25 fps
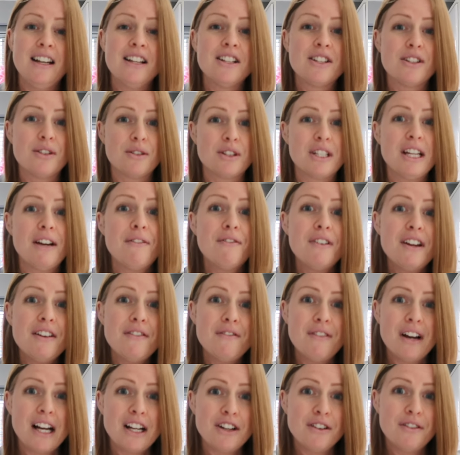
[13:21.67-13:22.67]
So
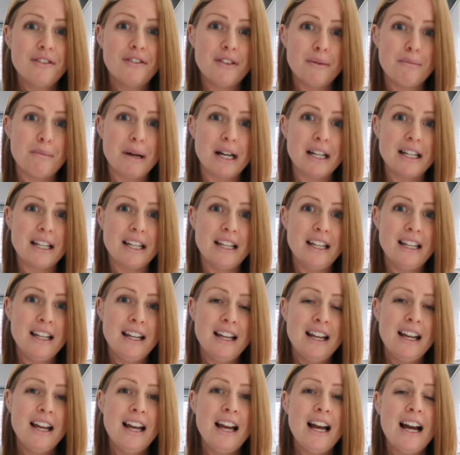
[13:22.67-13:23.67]
definitely value for
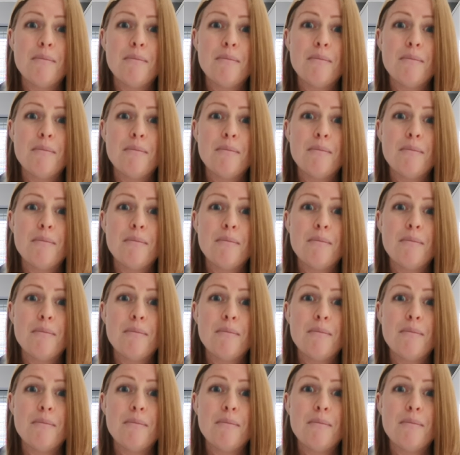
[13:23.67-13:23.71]
money,